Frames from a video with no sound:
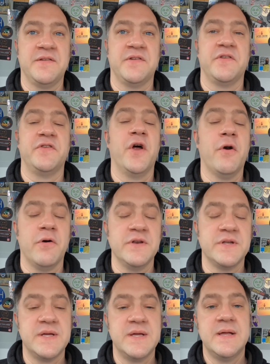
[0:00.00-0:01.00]

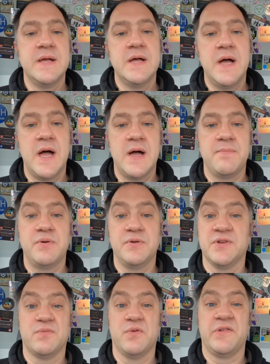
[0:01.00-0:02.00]
deterrent, but
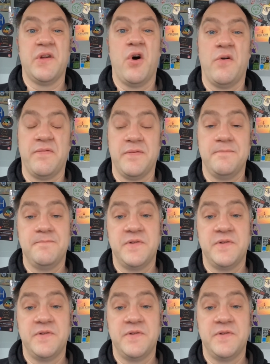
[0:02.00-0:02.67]
wants it off.